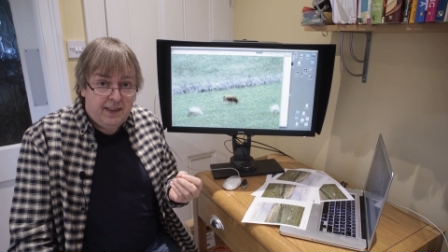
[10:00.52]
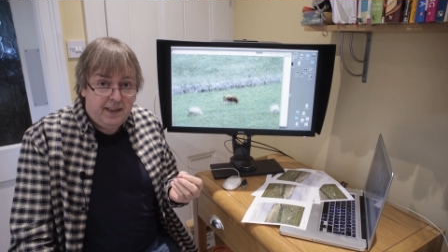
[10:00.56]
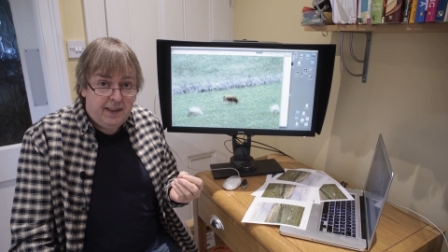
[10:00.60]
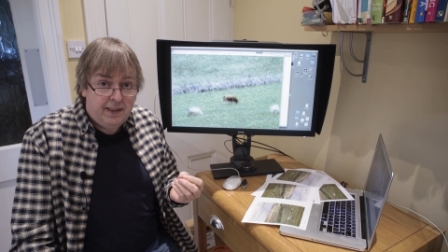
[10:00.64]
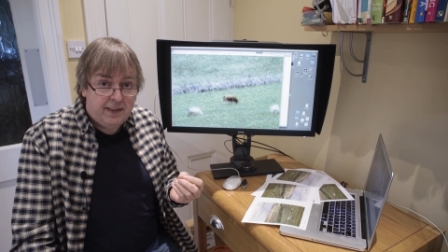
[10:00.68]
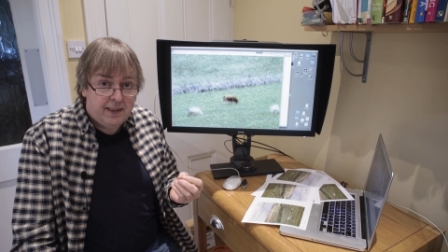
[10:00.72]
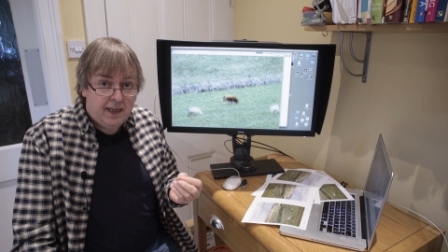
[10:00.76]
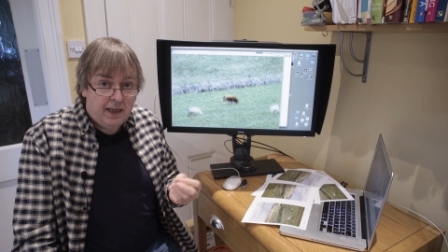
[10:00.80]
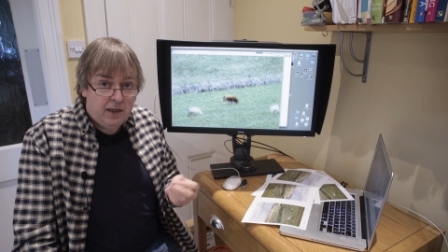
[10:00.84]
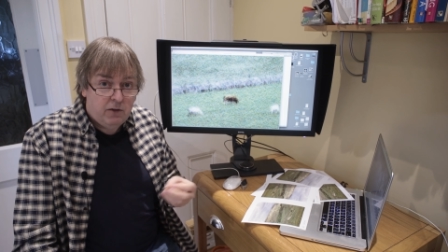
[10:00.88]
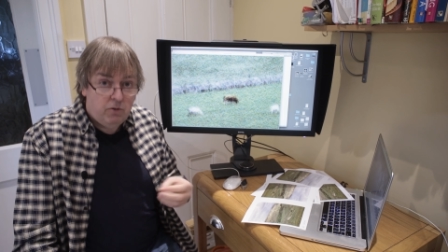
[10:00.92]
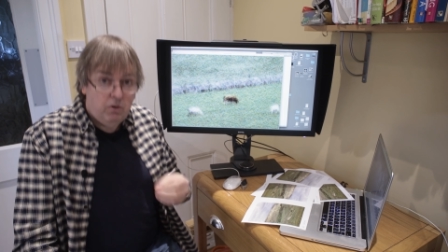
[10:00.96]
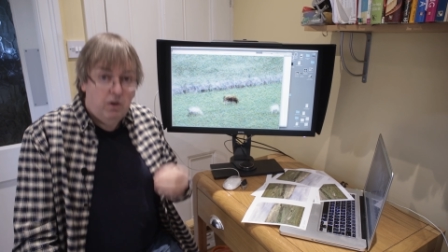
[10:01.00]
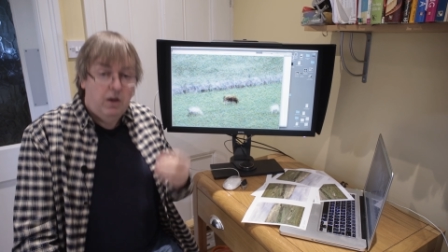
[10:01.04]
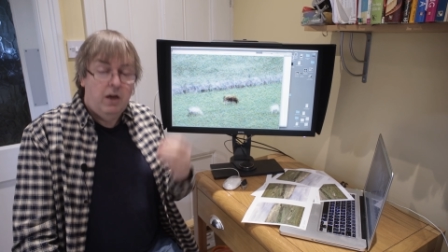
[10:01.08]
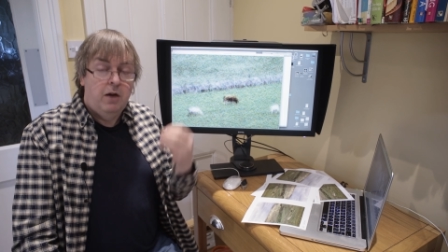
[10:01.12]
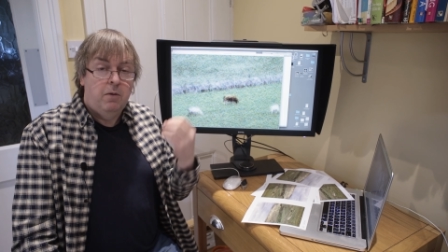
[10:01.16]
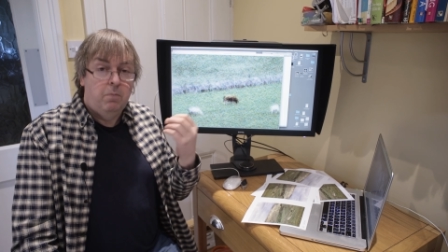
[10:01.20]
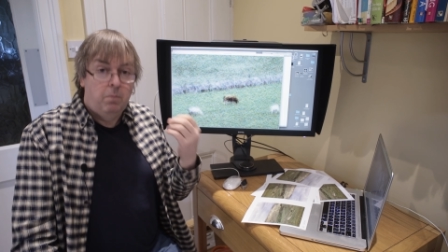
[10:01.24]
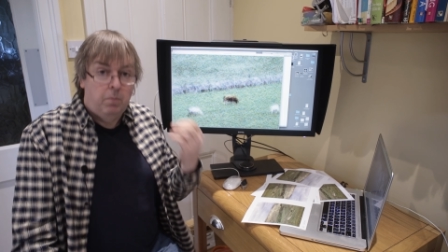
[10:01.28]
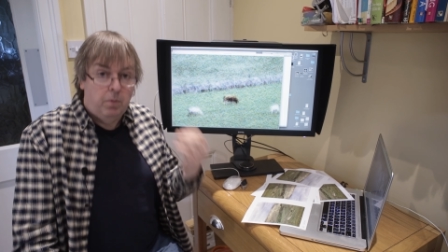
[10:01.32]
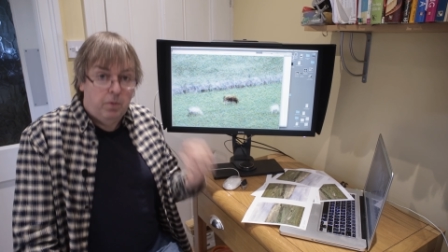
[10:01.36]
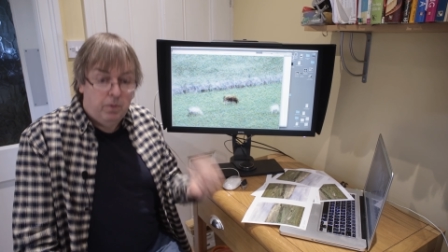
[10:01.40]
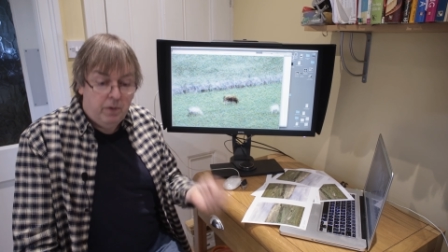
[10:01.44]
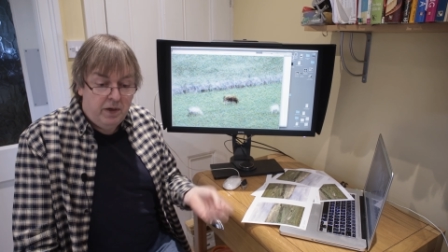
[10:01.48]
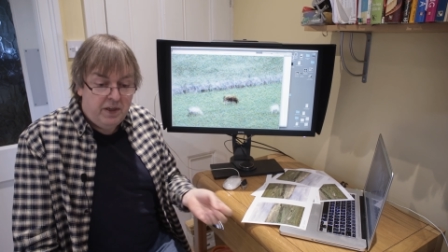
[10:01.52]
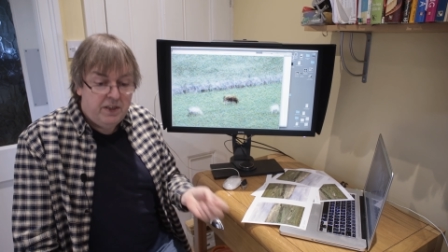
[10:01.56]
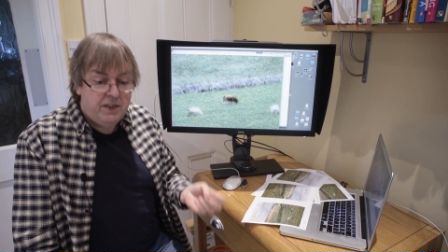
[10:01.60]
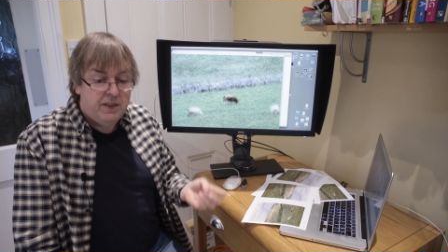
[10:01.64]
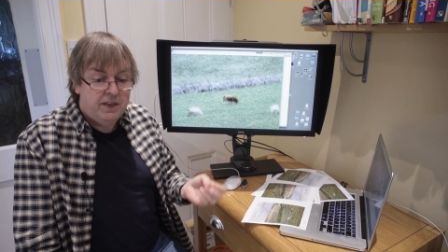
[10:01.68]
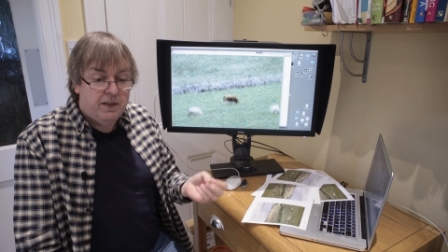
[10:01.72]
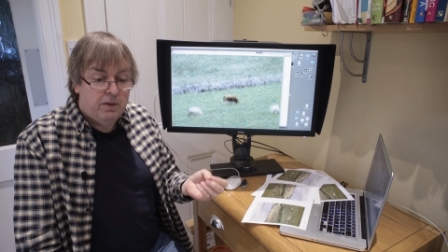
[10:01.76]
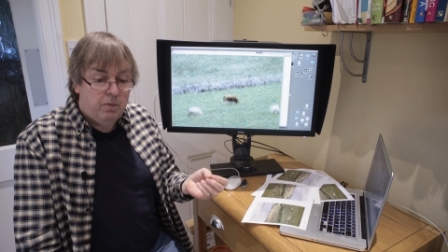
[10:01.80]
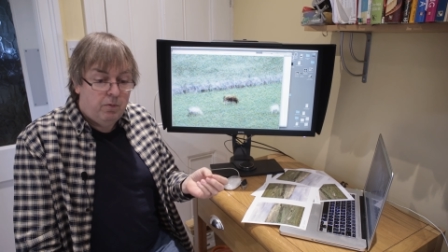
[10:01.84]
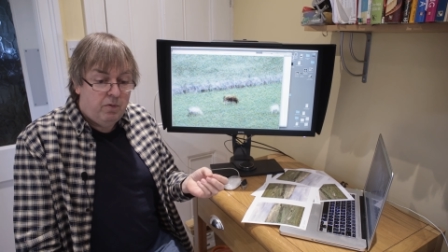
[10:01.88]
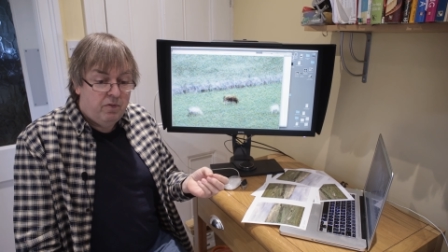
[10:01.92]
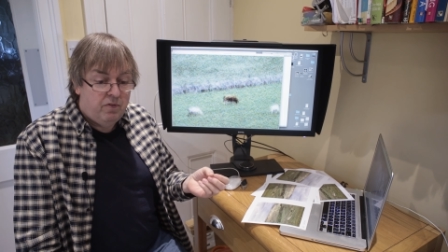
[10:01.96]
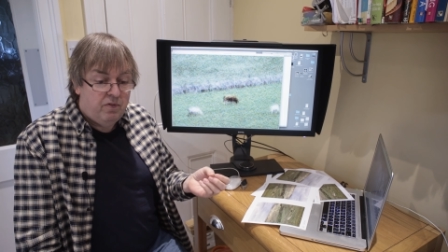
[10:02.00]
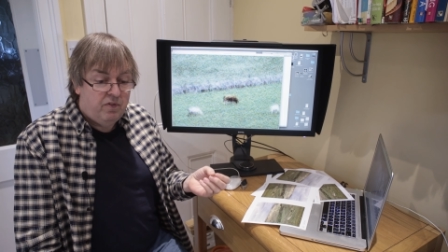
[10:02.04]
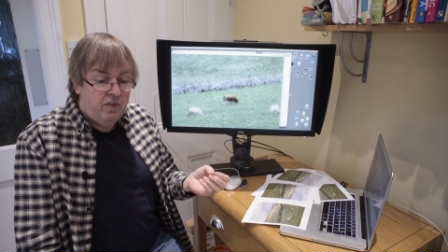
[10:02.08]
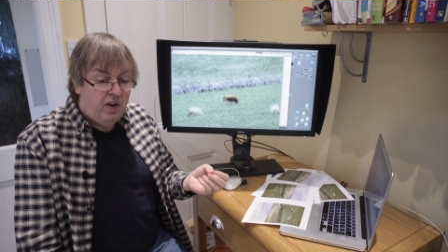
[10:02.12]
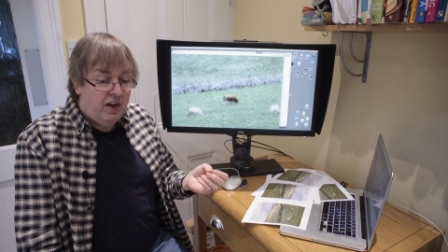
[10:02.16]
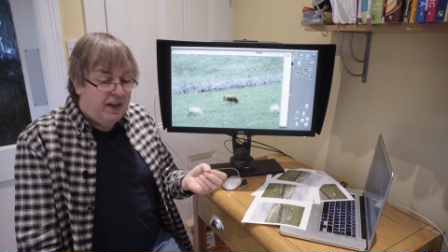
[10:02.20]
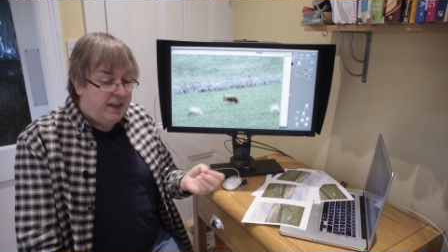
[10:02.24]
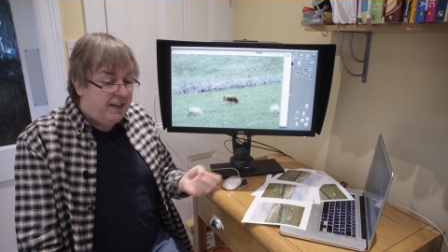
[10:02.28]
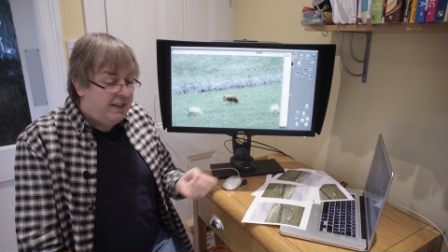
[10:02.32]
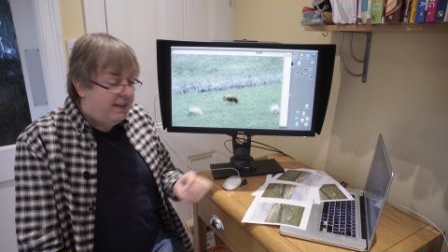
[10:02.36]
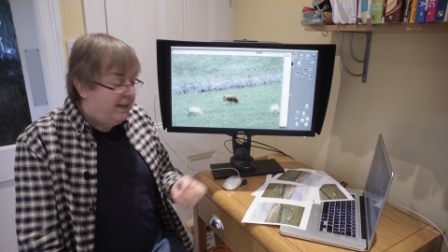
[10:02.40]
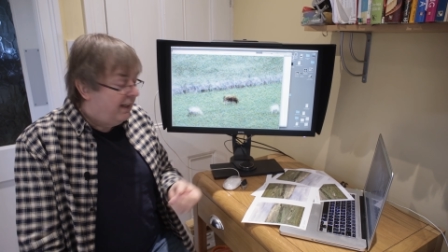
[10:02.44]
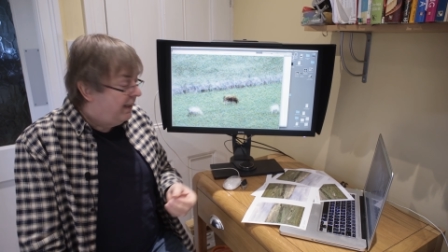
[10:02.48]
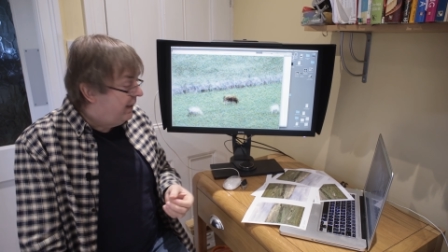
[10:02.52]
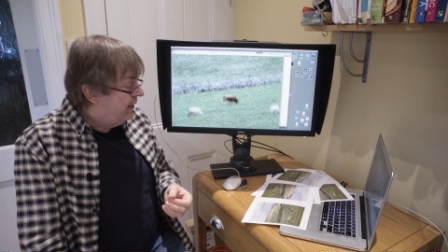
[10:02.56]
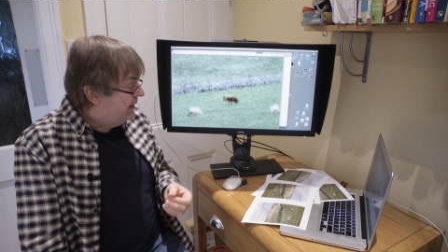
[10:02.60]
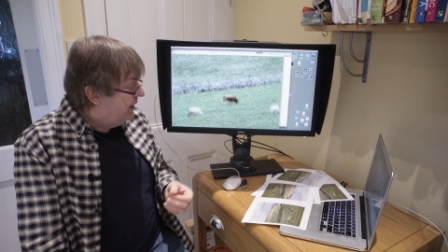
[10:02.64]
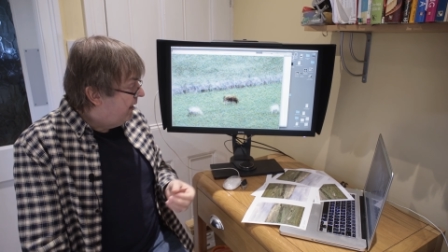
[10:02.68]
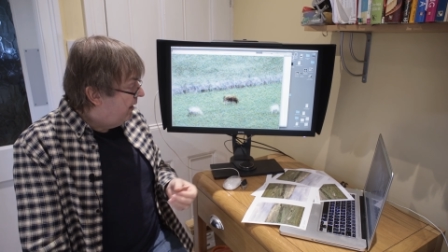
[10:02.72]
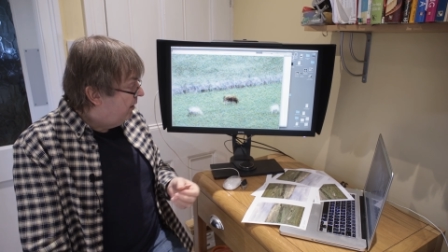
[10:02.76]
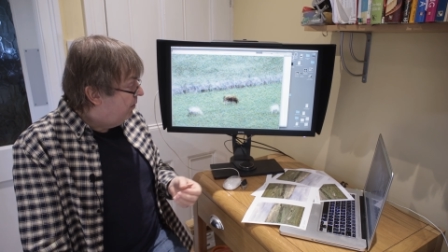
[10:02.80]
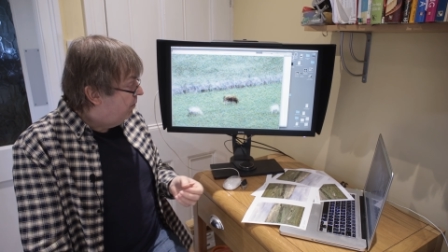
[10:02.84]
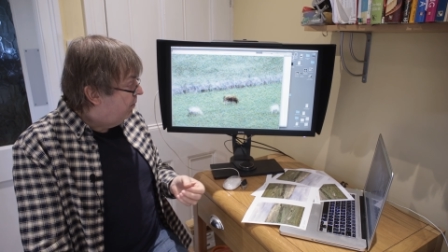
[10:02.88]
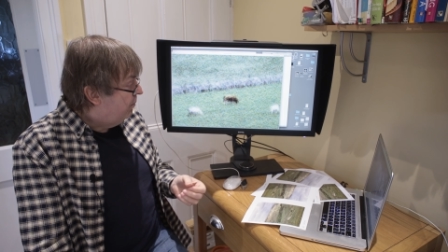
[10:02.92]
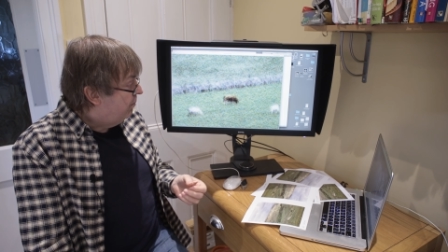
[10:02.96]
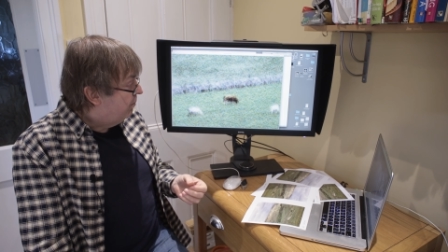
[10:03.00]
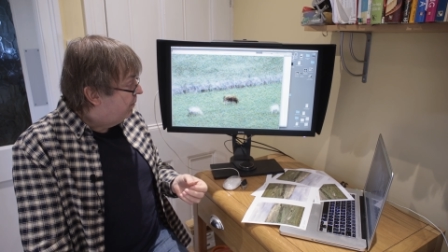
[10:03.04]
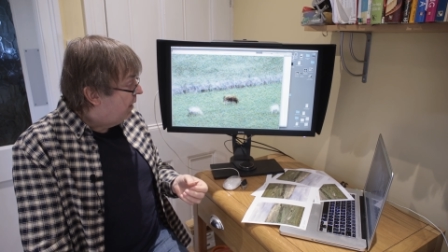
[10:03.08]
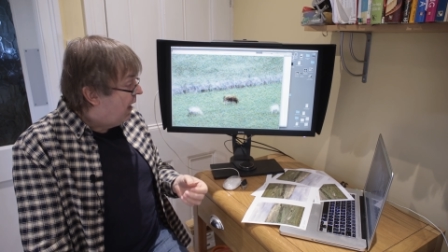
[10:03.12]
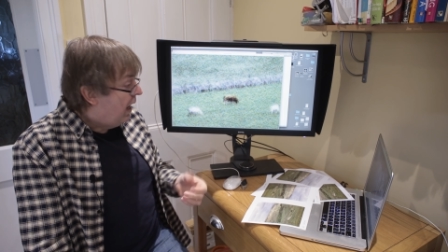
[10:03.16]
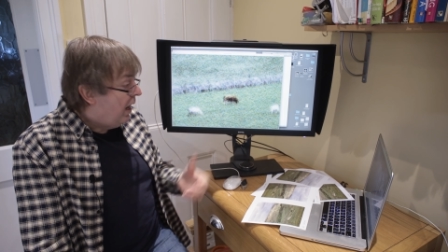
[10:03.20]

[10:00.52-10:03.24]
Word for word: detail, print it with fine detail.